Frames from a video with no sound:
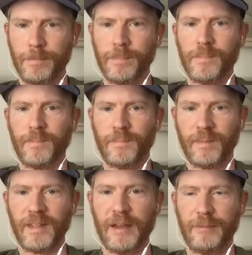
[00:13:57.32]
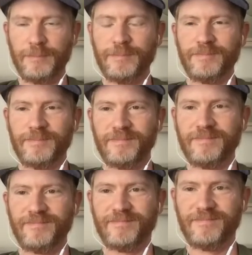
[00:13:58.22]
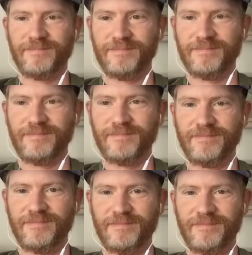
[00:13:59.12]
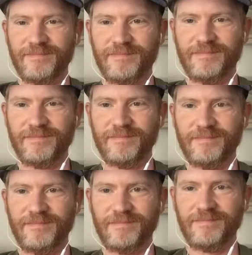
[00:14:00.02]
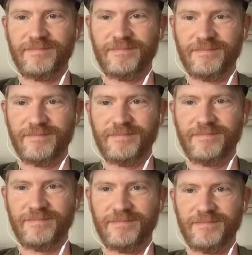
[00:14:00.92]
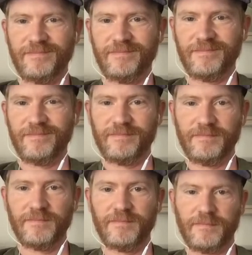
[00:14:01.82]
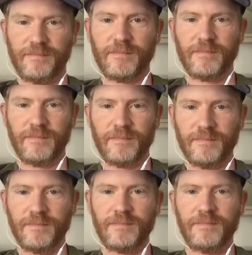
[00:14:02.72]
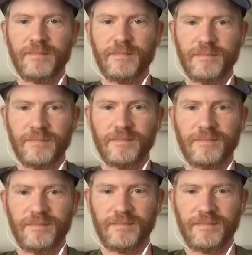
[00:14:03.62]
(not speaking)